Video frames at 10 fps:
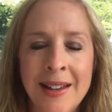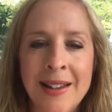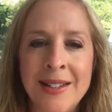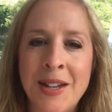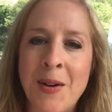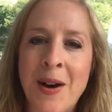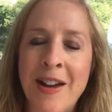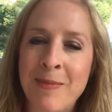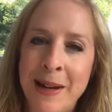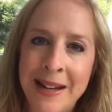So I
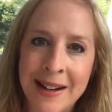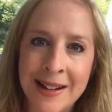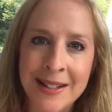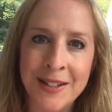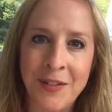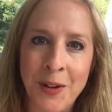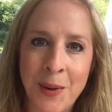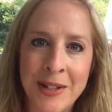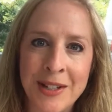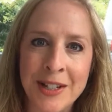have been asked a few
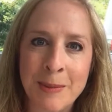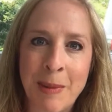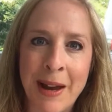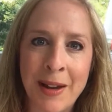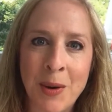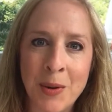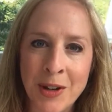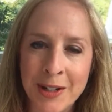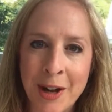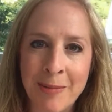questions by Gold
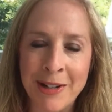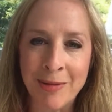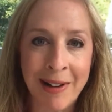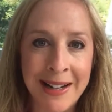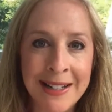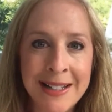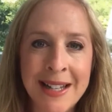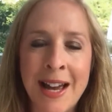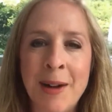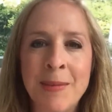Coast Libraries readers,
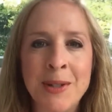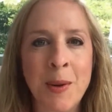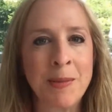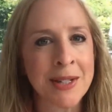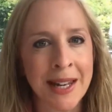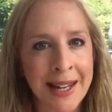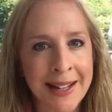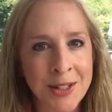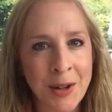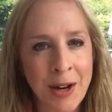so I'm just going to kick
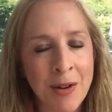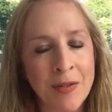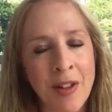straight off.